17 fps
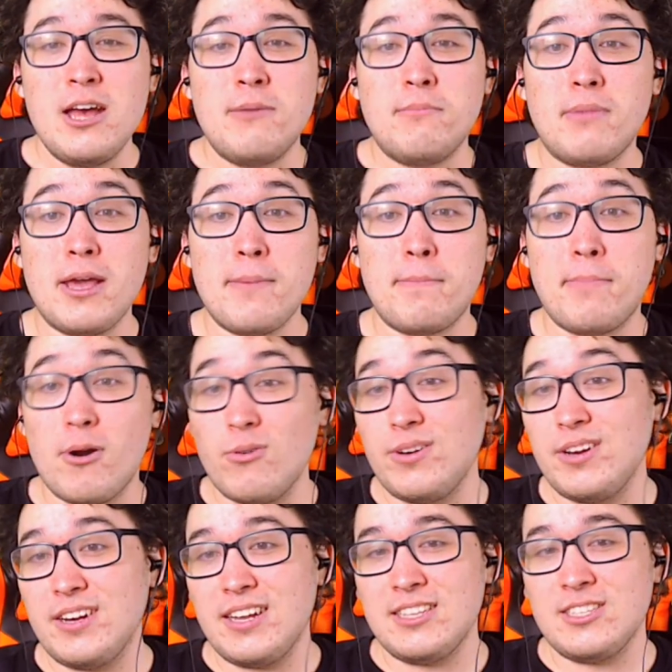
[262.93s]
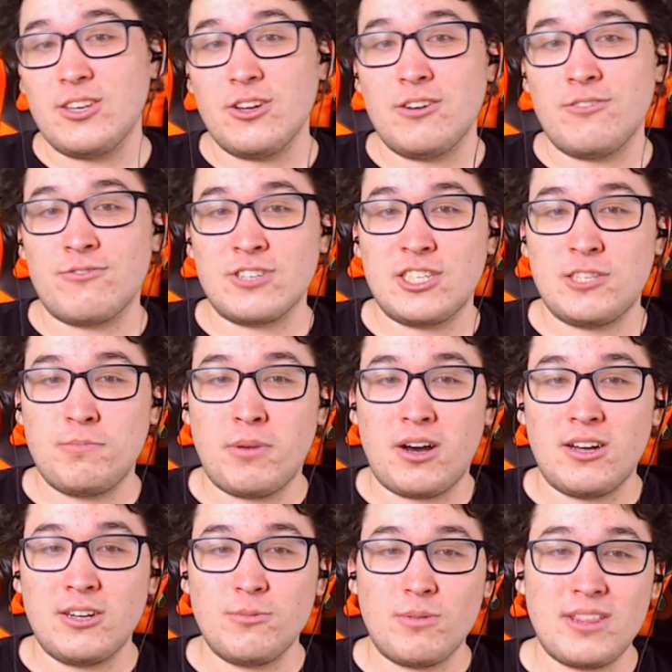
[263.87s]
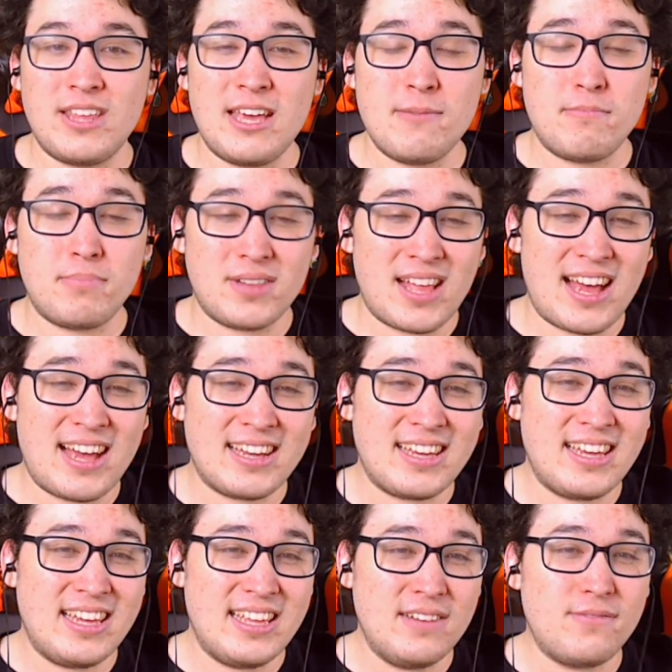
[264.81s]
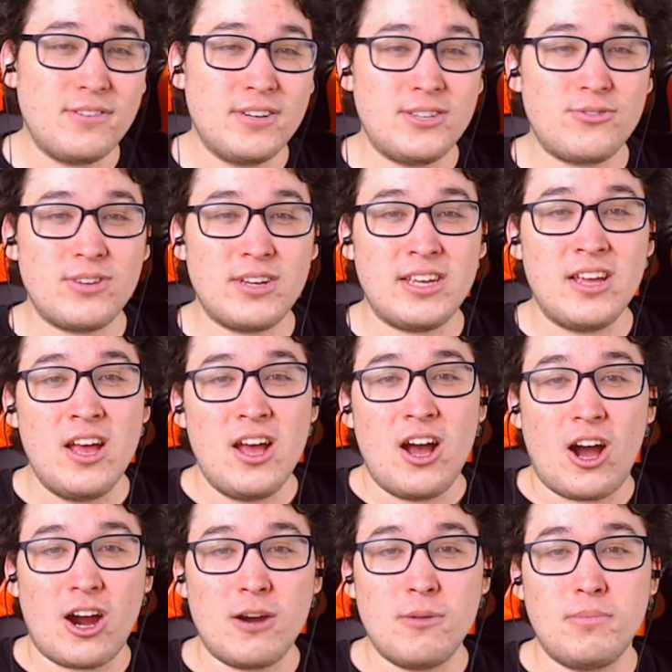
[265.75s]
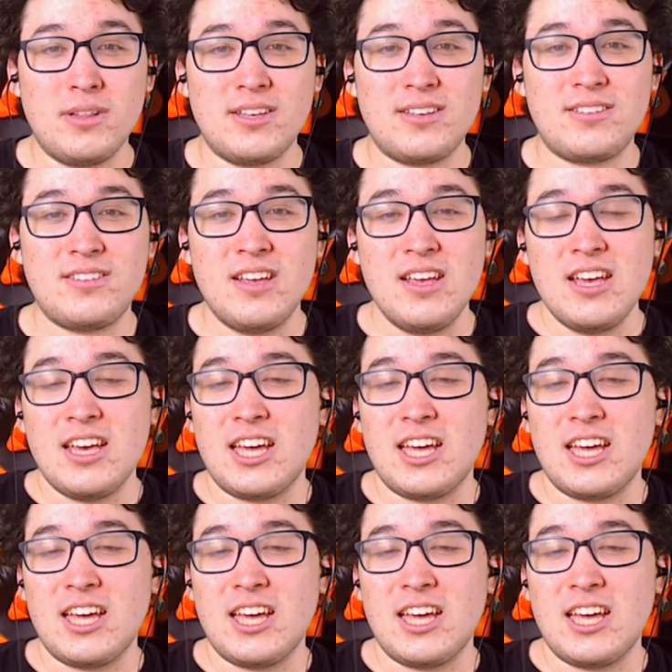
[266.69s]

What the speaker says: My opponent is going to respond with a black infantry arbalist,